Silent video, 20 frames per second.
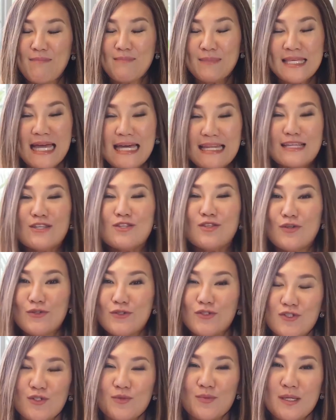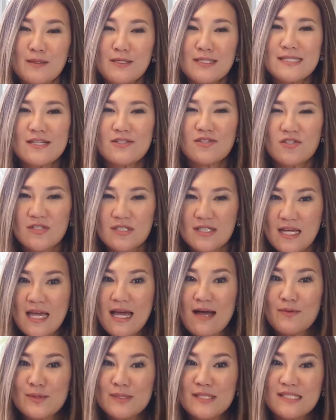I'm getting used to it, because like today
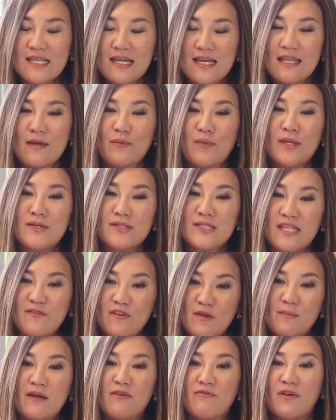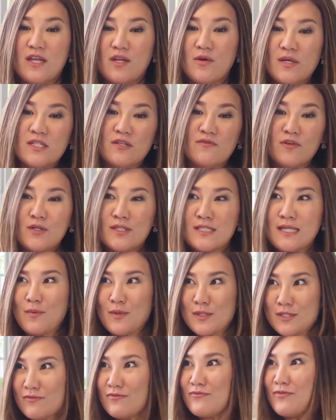I will say, like when I was giving my radio interview, because I
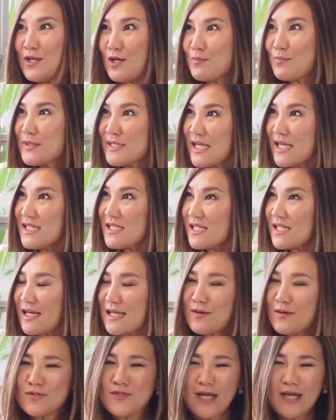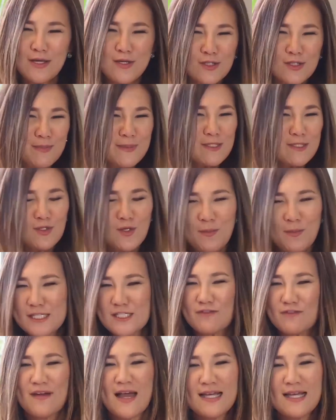was a radio presenter and I used to be so
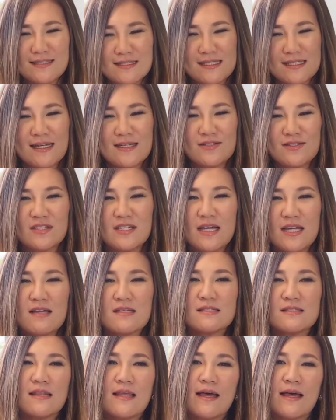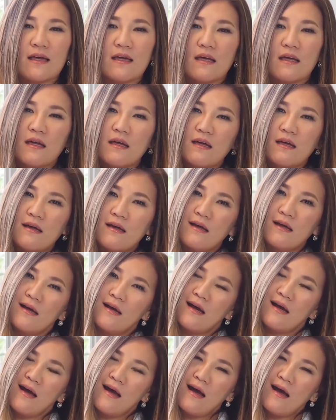much faster, and today I was like,
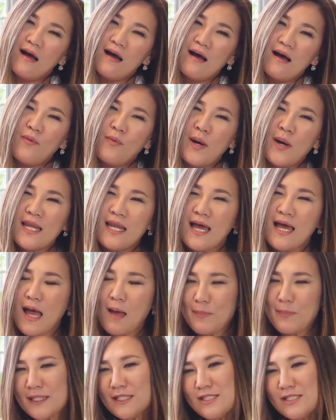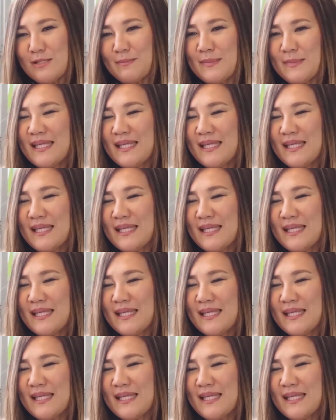what happened